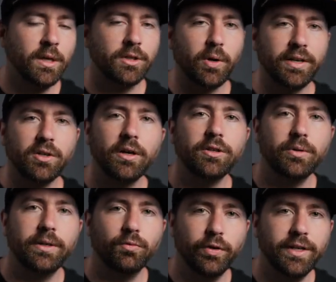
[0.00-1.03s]
So I started
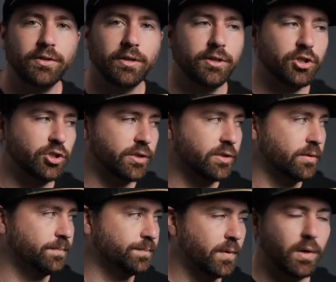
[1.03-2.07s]
doing research just
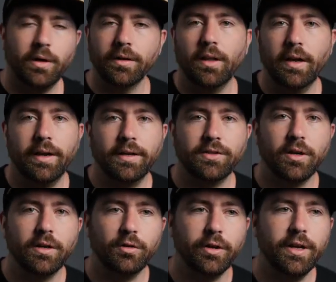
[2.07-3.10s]
online. I
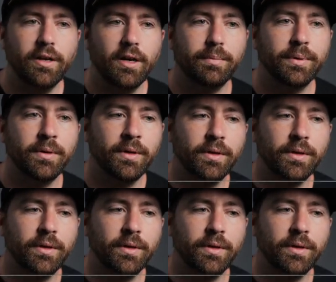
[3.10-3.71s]
started looking up